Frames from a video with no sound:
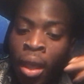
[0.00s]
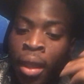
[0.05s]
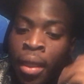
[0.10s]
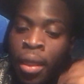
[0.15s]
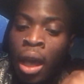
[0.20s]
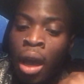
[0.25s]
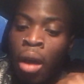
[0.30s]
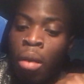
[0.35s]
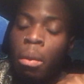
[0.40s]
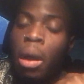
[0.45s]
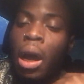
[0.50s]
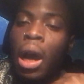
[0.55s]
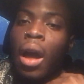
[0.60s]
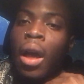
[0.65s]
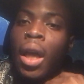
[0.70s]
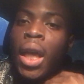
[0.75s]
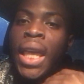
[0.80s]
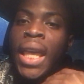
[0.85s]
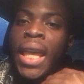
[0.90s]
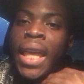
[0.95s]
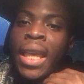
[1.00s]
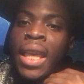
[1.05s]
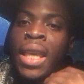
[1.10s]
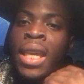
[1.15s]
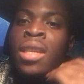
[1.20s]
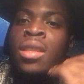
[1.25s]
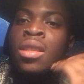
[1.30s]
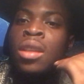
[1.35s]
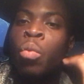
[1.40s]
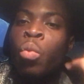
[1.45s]
Now,
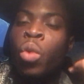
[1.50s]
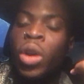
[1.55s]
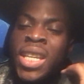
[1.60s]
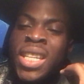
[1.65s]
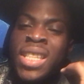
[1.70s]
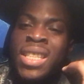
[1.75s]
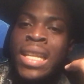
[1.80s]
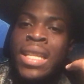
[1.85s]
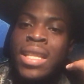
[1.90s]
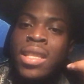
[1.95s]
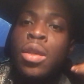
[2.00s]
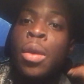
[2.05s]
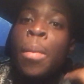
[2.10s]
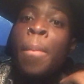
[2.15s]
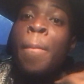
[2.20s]
he's done what he did to